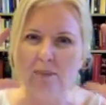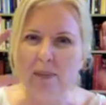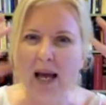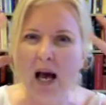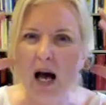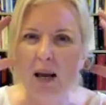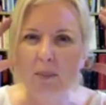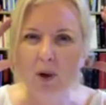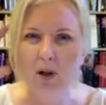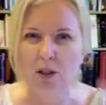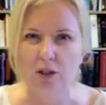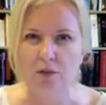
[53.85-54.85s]
my
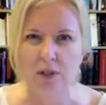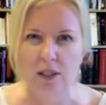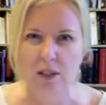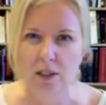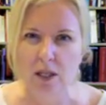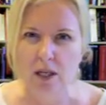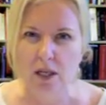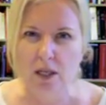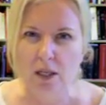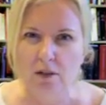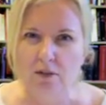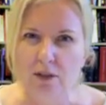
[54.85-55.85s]
eyeballs feel
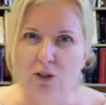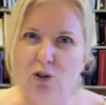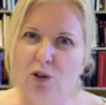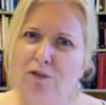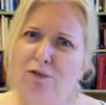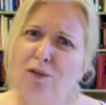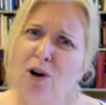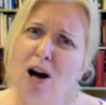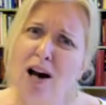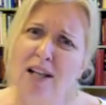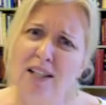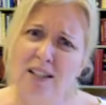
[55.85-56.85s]
sort of
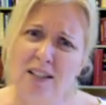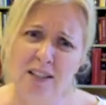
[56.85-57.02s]
fried.